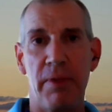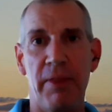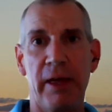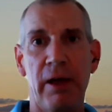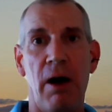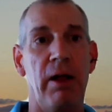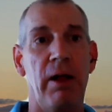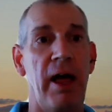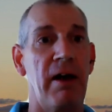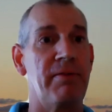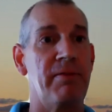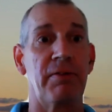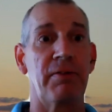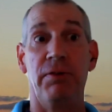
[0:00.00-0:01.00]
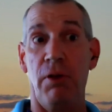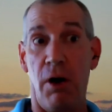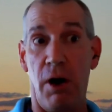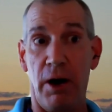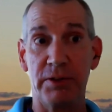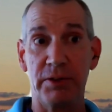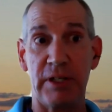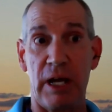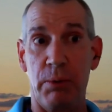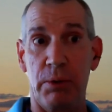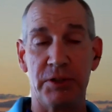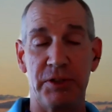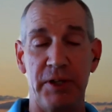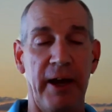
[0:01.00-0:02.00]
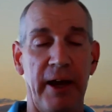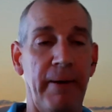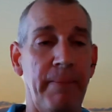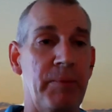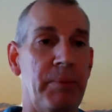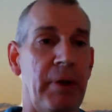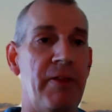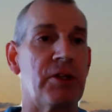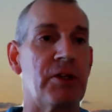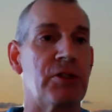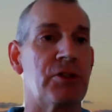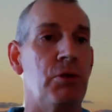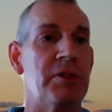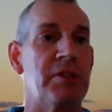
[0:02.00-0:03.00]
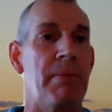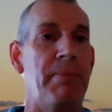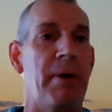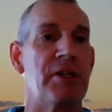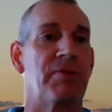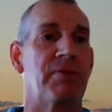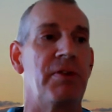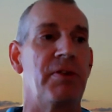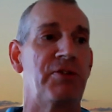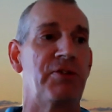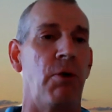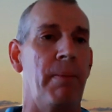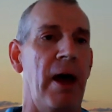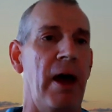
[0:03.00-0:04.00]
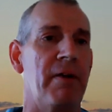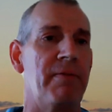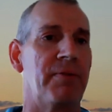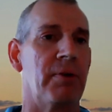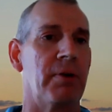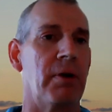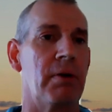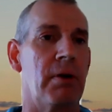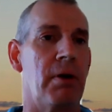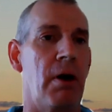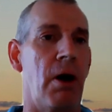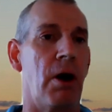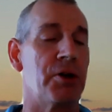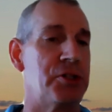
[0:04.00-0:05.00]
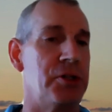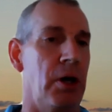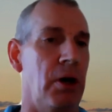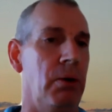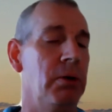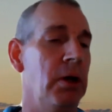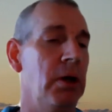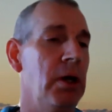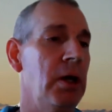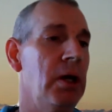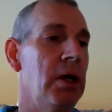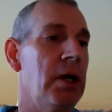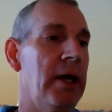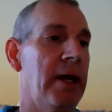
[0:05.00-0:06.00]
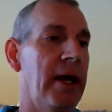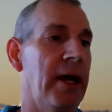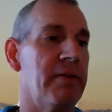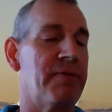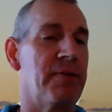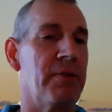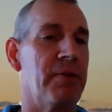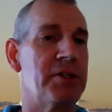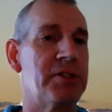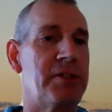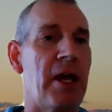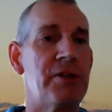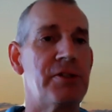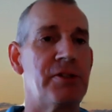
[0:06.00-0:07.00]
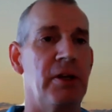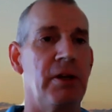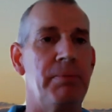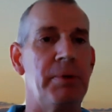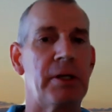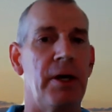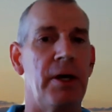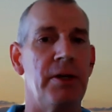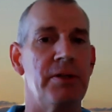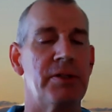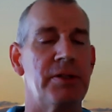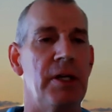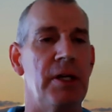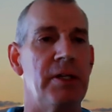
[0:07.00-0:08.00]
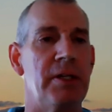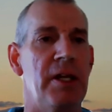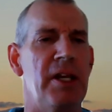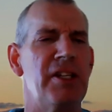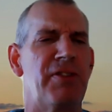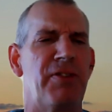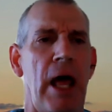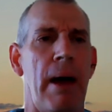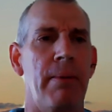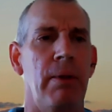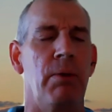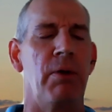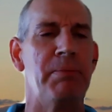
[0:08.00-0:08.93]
They all have their flaws, I will say, but I think Zoom is the best for this format for our show and for this station, because it is phenomenal